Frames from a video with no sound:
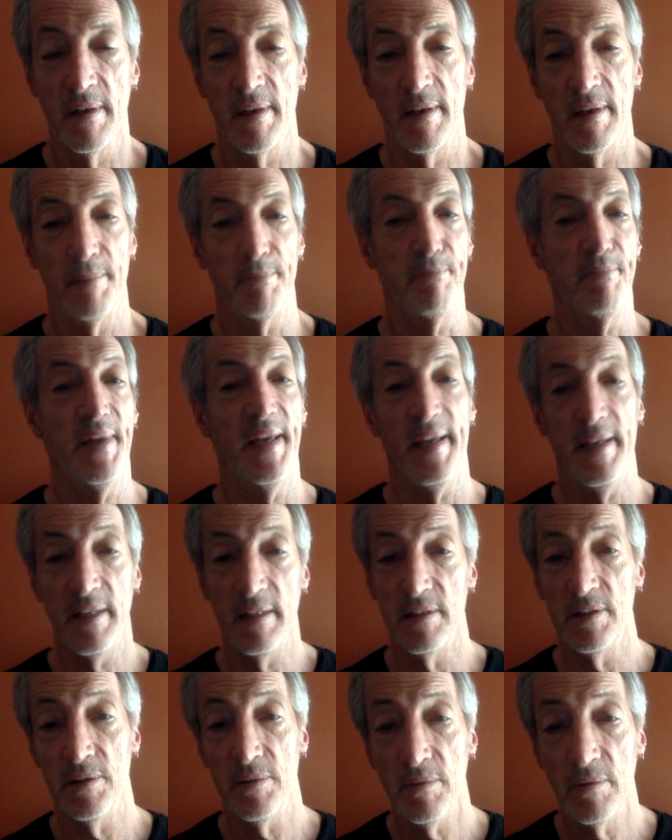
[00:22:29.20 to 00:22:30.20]
I'm
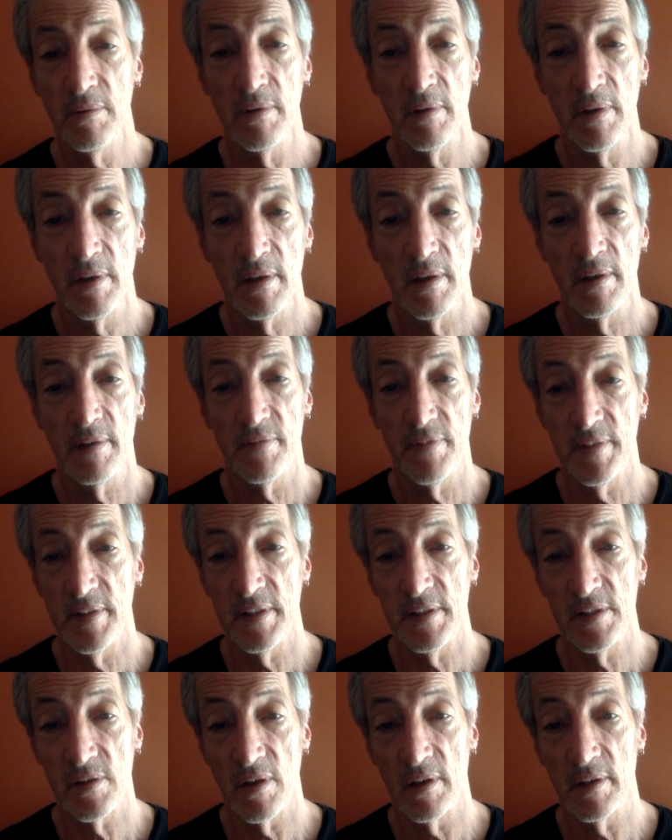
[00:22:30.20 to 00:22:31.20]
paying you for
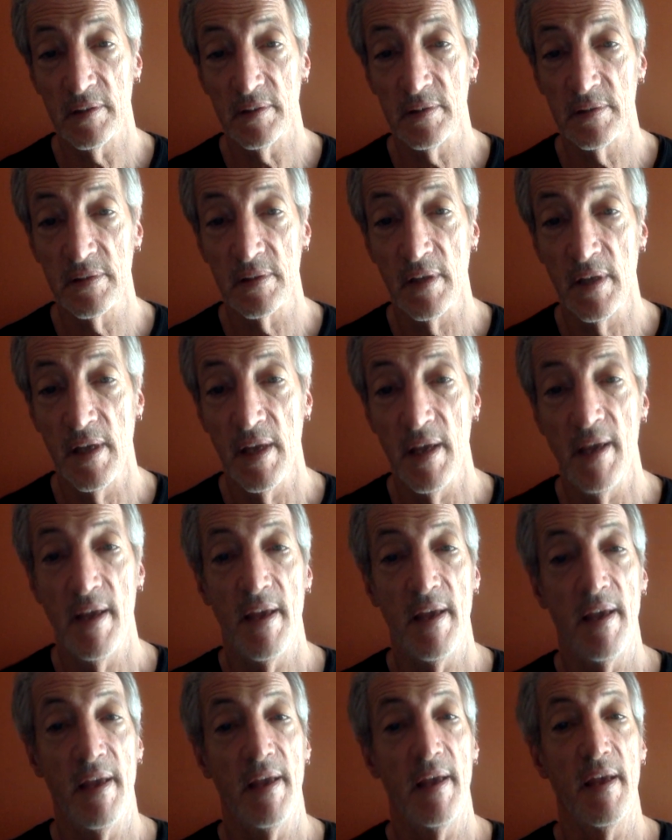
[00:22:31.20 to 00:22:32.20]
these songs.
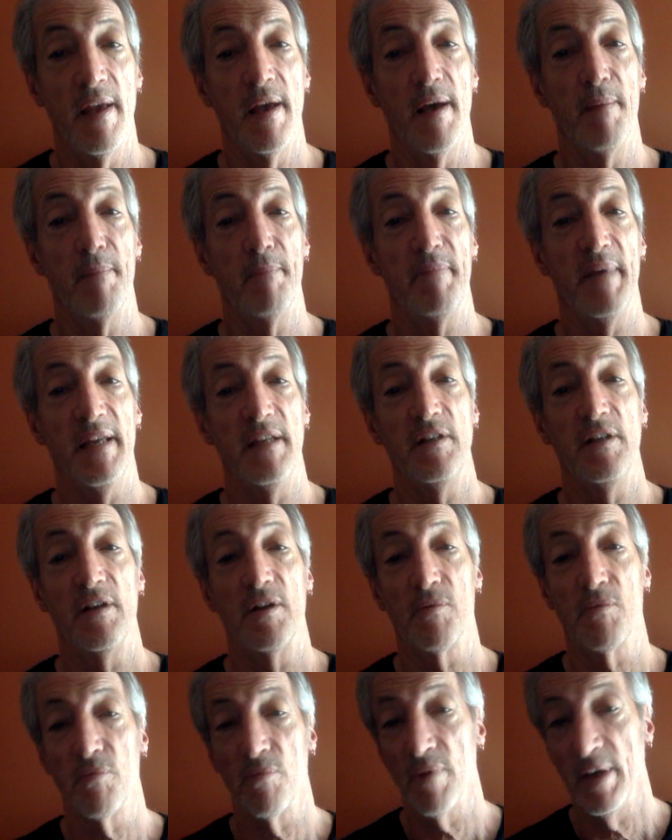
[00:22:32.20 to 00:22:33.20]
I'm paying you
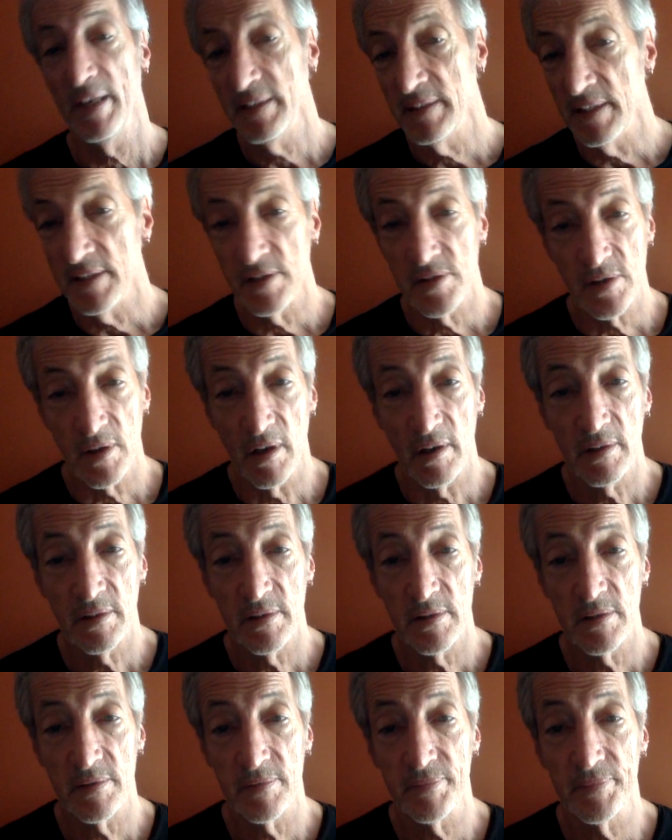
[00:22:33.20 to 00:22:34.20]
to write these
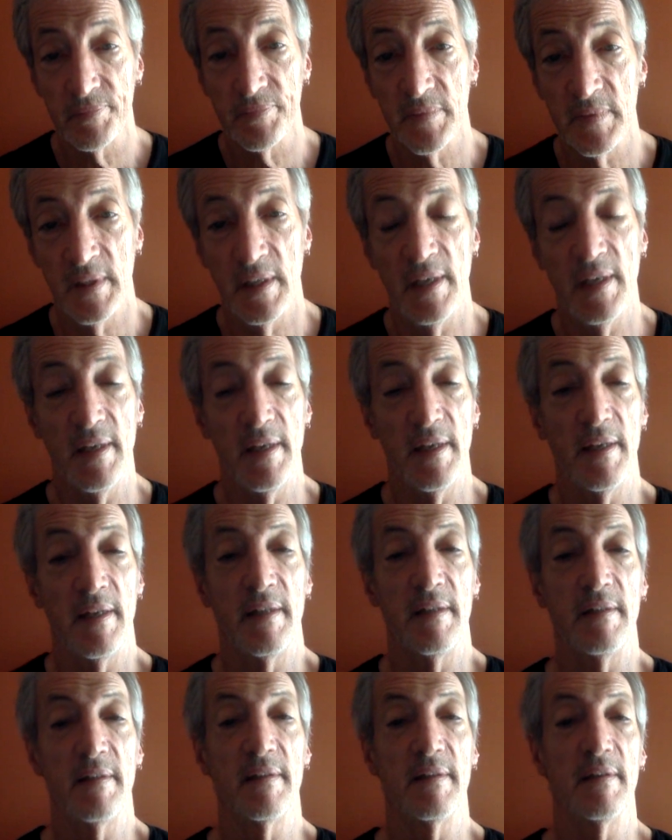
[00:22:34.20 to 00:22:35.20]
songs,
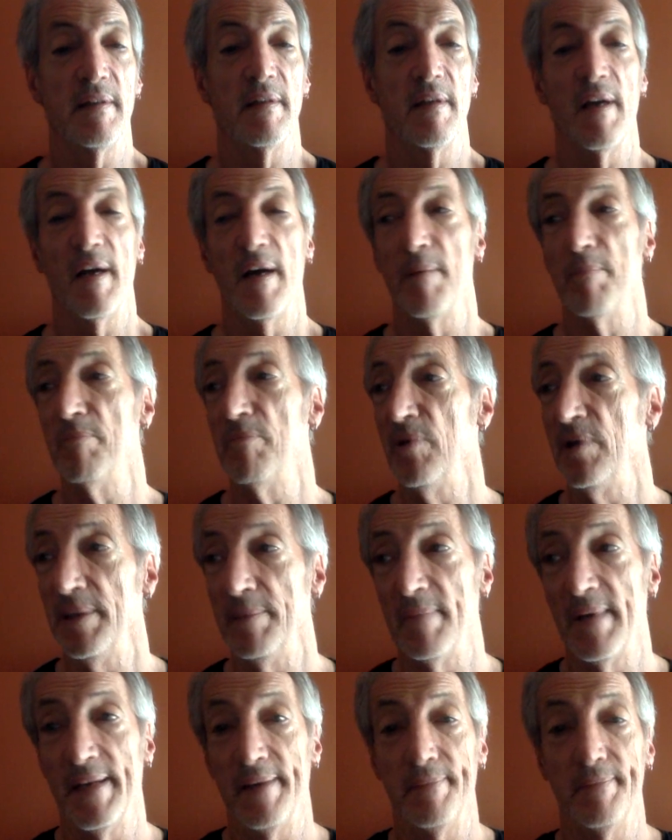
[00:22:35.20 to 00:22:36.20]
and I'm
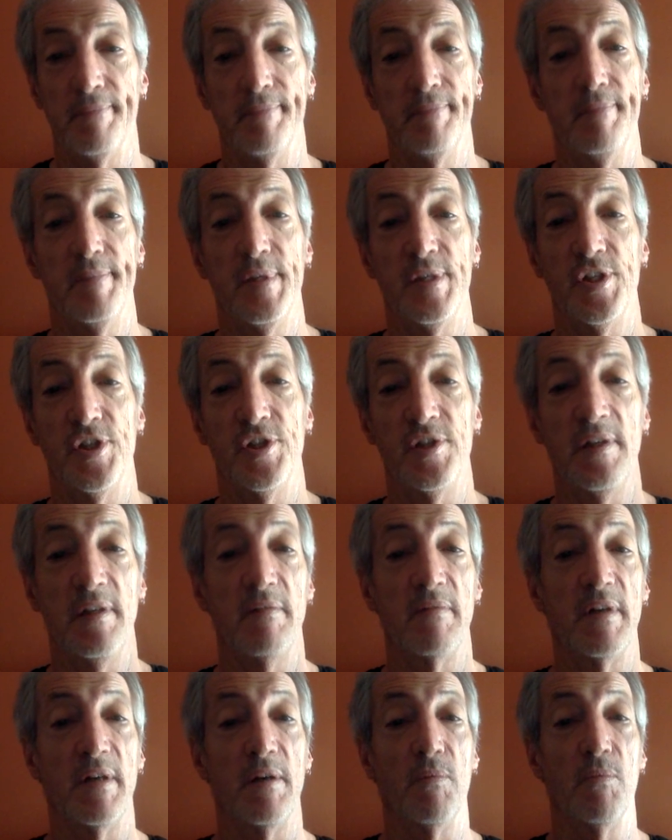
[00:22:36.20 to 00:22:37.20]
putting my
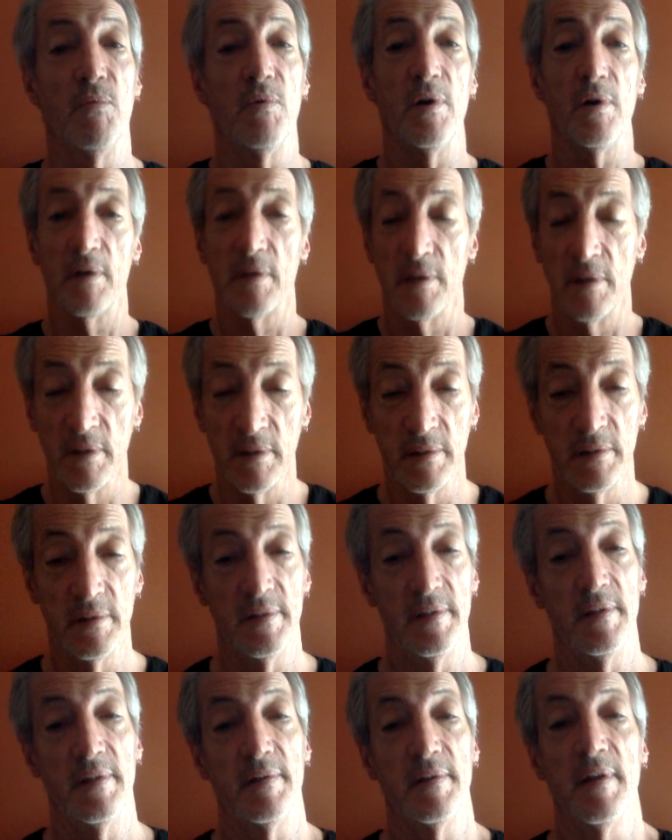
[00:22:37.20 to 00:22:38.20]
machinery to work
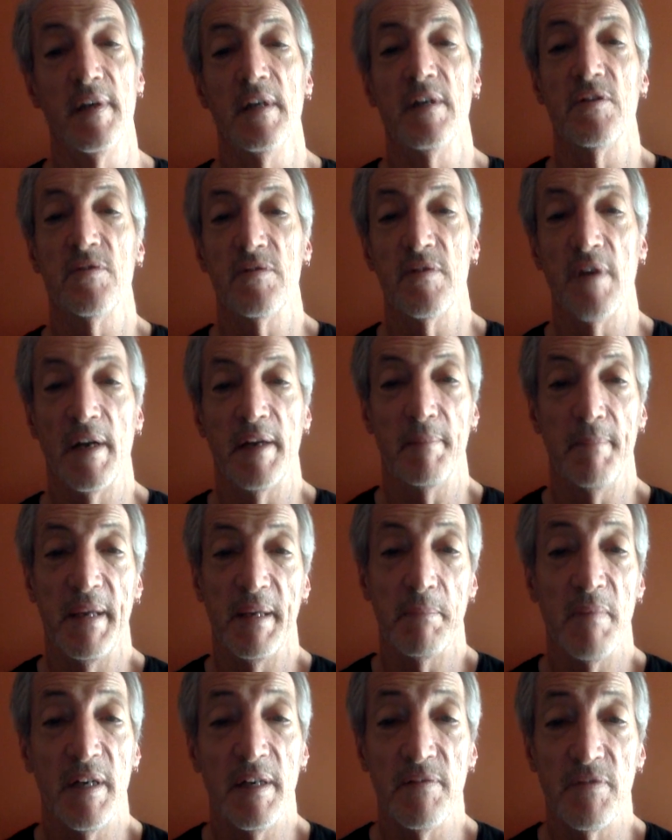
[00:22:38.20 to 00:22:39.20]
to try to
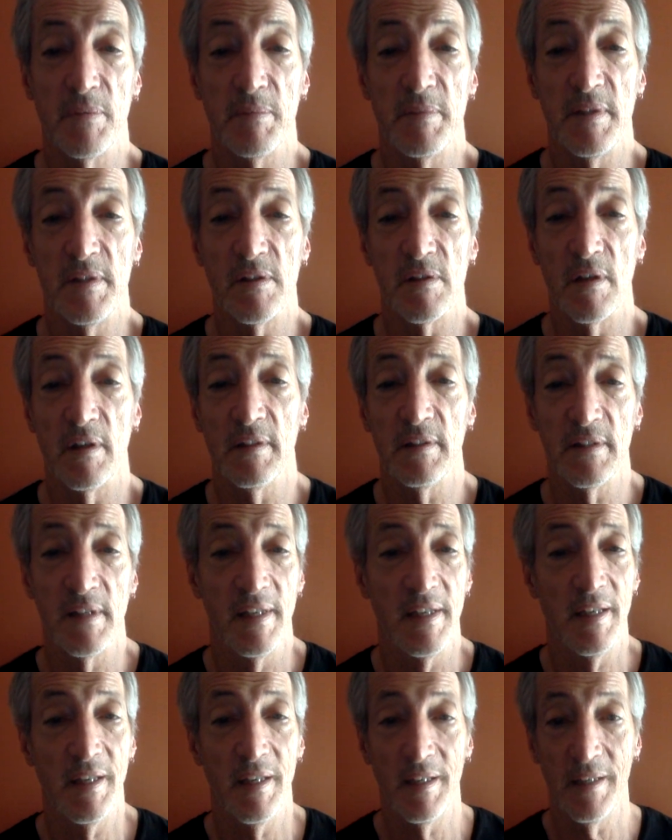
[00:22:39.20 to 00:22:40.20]
make money from these songs,
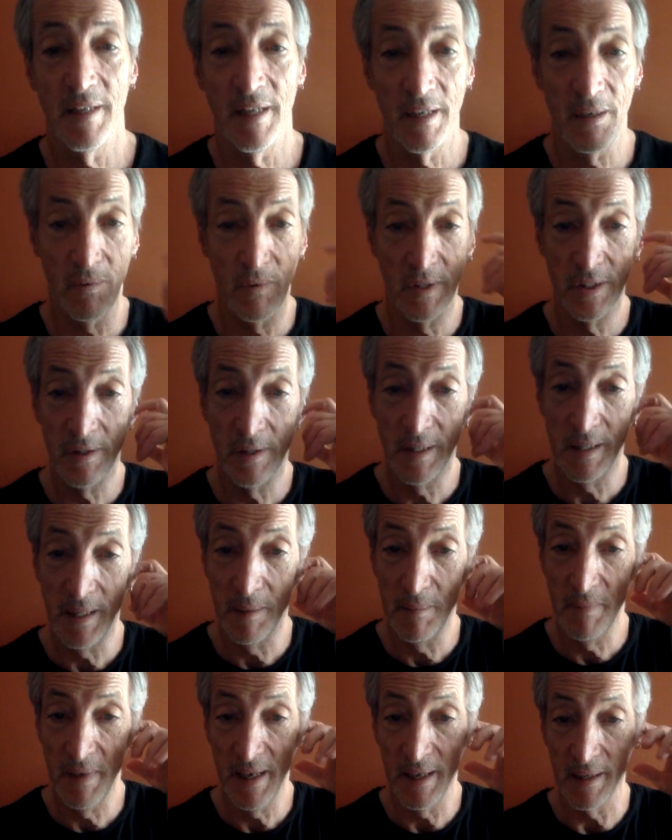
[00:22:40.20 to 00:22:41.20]
and I don't want you to get
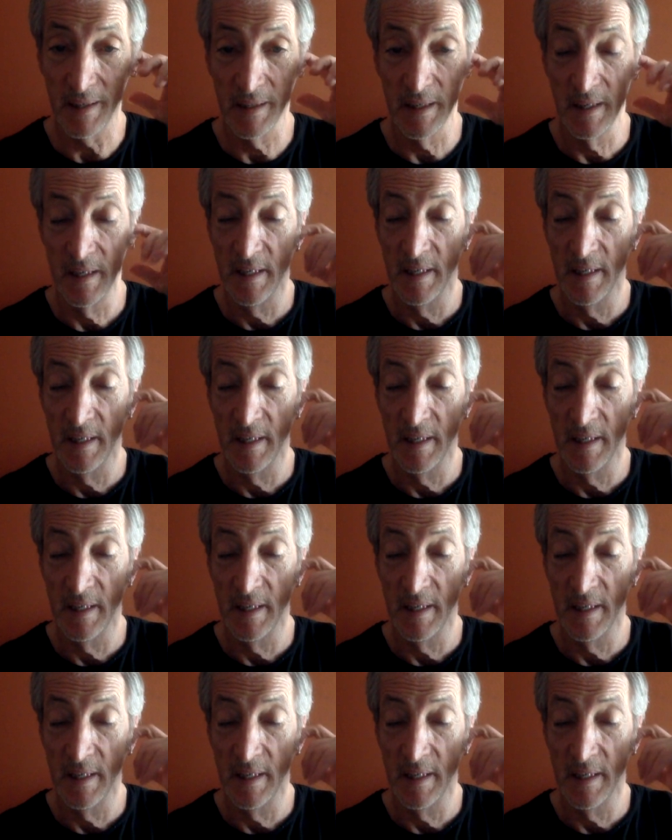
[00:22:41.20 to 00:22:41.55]
them back.